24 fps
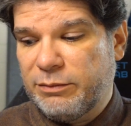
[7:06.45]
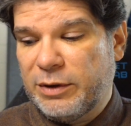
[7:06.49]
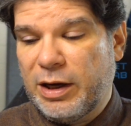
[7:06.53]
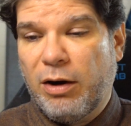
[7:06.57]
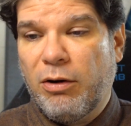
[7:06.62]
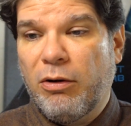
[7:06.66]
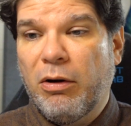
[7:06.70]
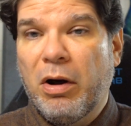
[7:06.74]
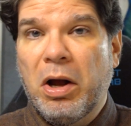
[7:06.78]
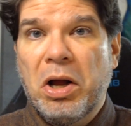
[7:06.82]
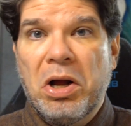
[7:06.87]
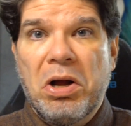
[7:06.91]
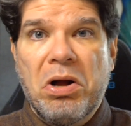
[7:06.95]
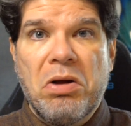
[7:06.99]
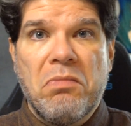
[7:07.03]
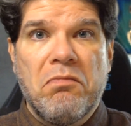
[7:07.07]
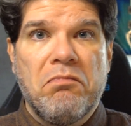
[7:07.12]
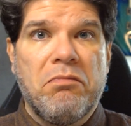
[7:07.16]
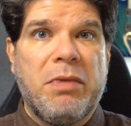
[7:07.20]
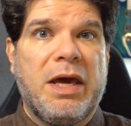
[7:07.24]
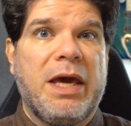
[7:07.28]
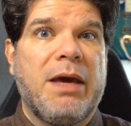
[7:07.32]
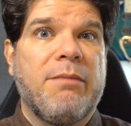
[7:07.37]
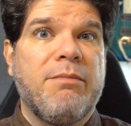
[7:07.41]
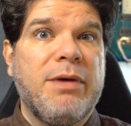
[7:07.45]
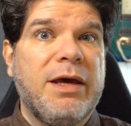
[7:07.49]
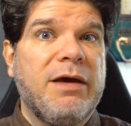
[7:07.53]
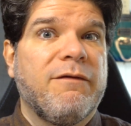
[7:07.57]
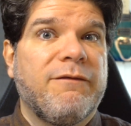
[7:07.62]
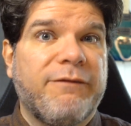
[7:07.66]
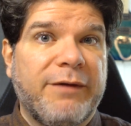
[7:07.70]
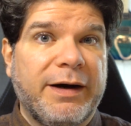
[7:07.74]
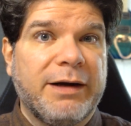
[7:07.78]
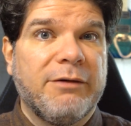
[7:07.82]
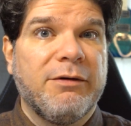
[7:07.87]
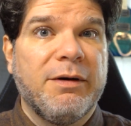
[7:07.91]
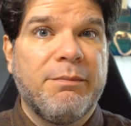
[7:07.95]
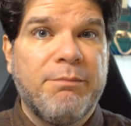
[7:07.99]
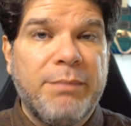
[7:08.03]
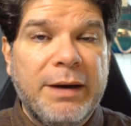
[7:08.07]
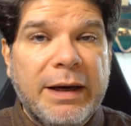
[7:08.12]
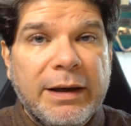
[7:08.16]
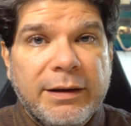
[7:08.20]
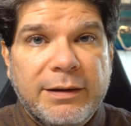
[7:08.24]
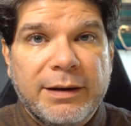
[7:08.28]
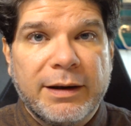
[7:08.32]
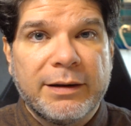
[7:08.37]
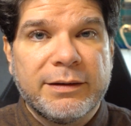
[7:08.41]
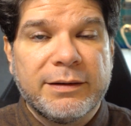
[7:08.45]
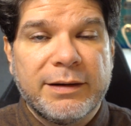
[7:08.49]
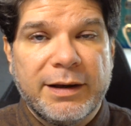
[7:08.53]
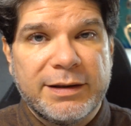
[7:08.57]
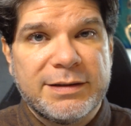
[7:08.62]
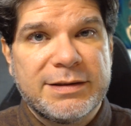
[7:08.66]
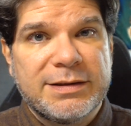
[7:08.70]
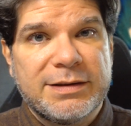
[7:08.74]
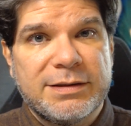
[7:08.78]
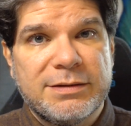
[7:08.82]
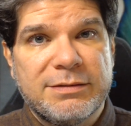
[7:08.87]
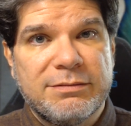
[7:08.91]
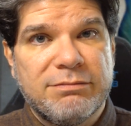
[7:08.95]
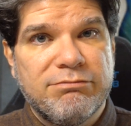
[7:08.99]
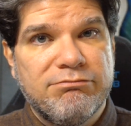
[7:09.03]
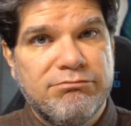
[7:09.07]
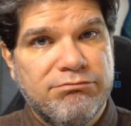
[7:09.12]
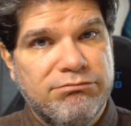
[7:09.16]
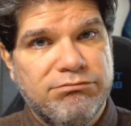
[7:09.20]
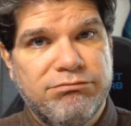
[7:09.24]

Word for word: Now, maybe if I repeat that test